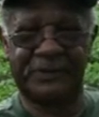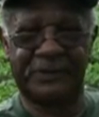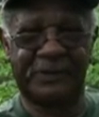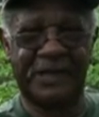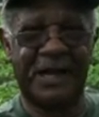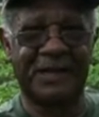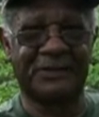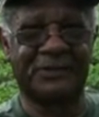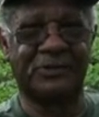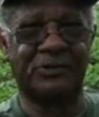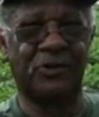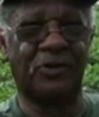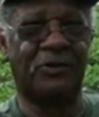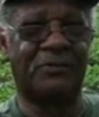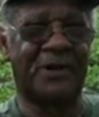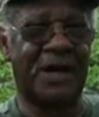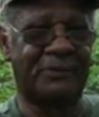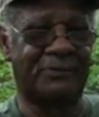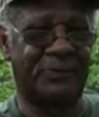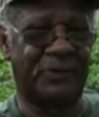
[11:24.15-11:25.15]
got to know
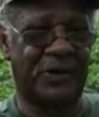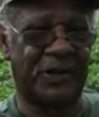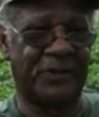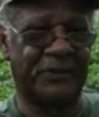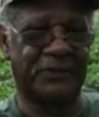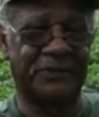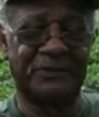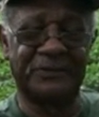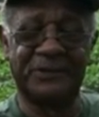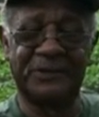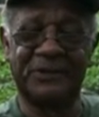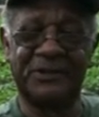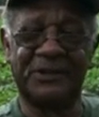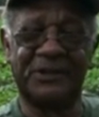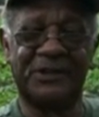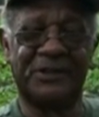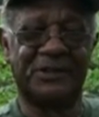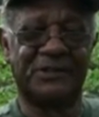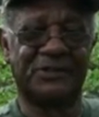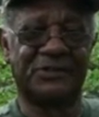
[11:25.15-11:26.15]
my brother.
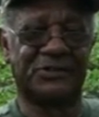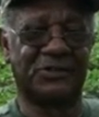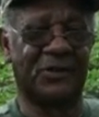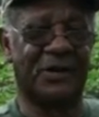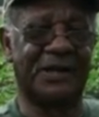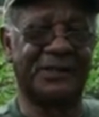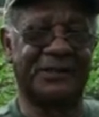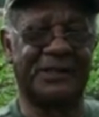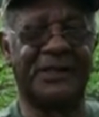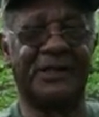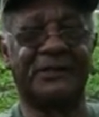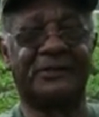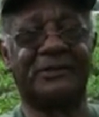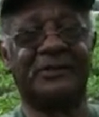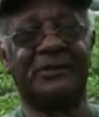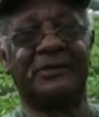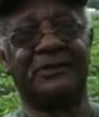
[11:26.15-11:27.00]
So I did